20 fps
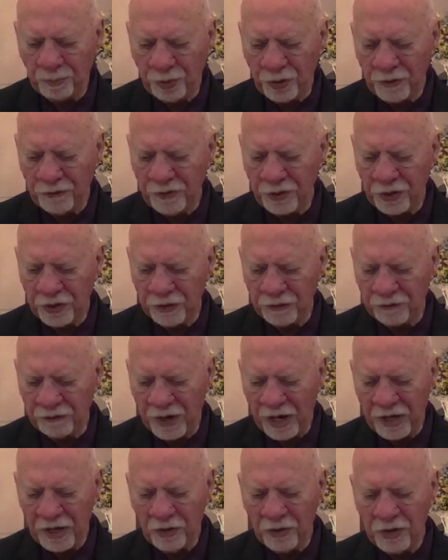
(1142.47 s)
perfect and
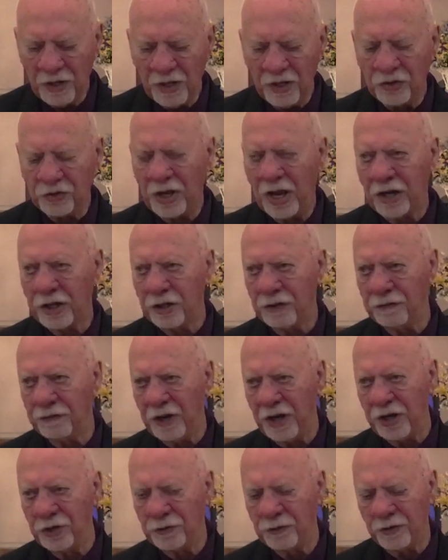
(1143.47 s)
final
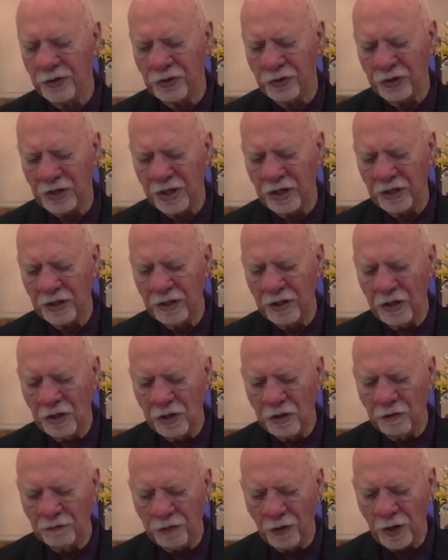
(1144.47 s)
sacrifice for sin,
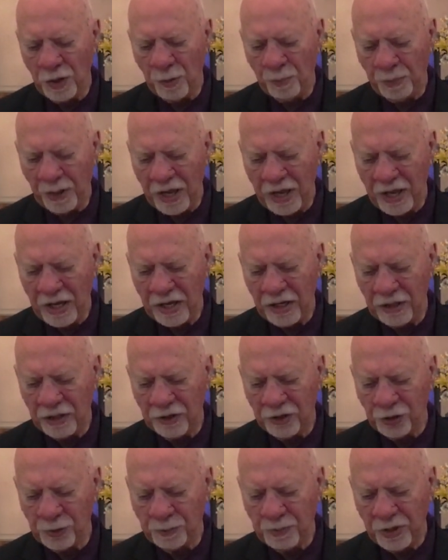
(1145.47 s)
fully paying
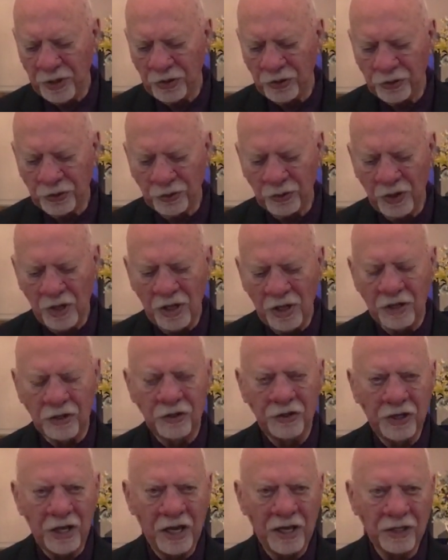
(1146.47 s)
the spiritual
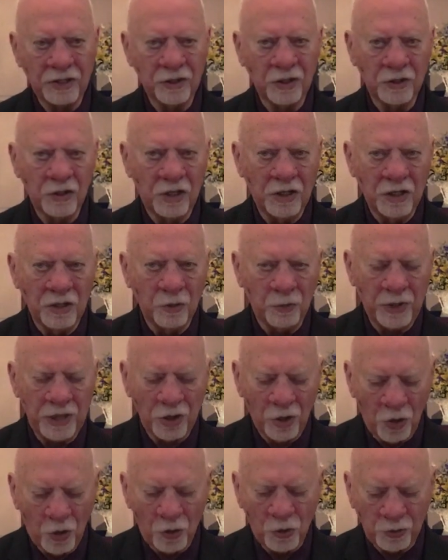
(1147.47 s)
debt we
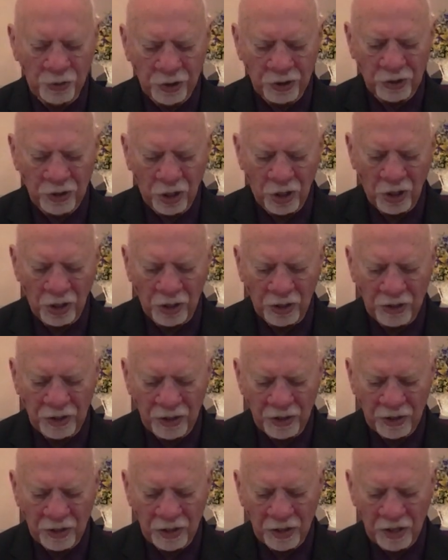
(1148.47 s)
owe to God.
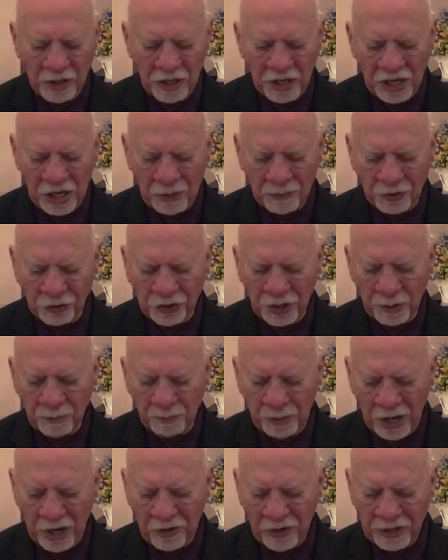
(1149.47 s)
He was then
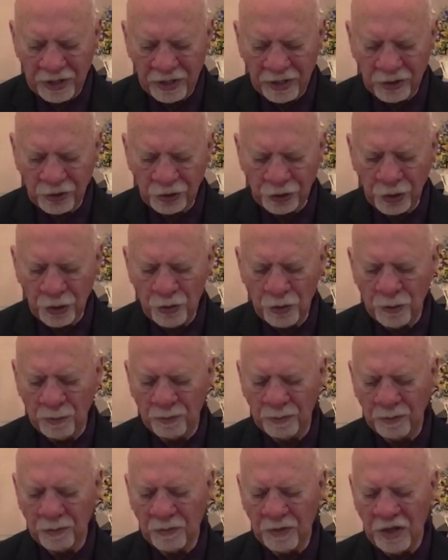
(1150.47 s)
buried in a
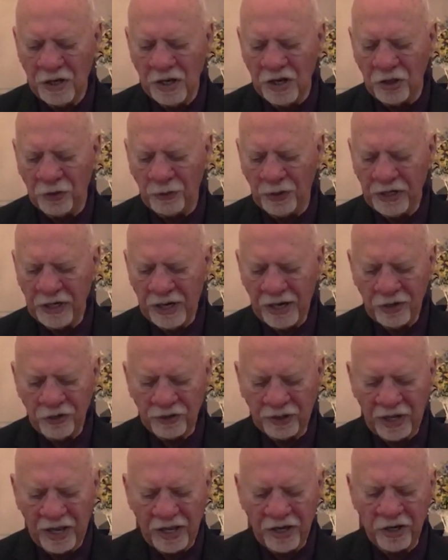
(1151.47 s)
tomb. Three days
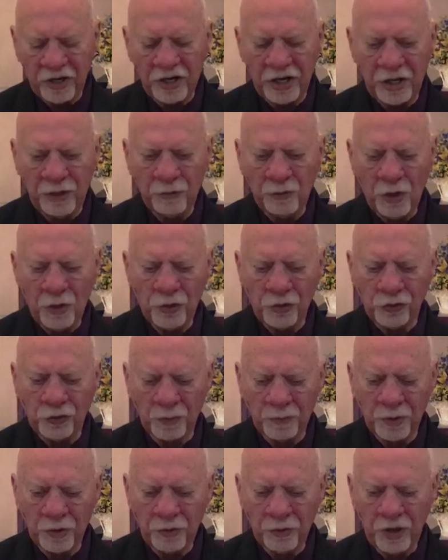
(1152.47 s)
later, he rose
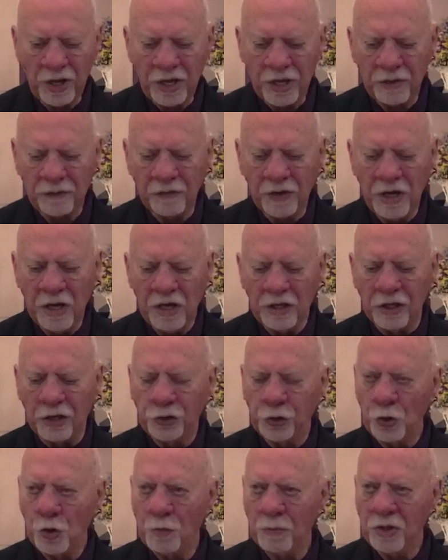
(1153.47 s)
from the grave. The
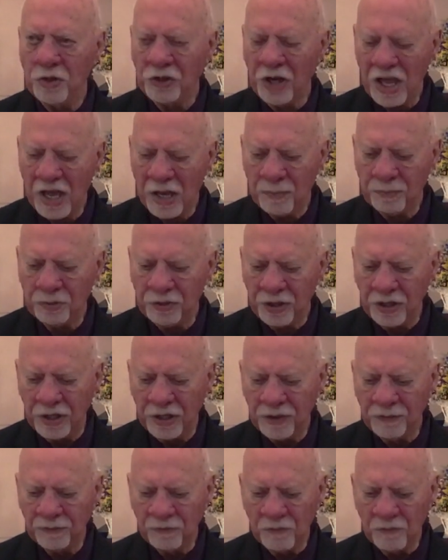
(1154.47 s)
tomb is empty.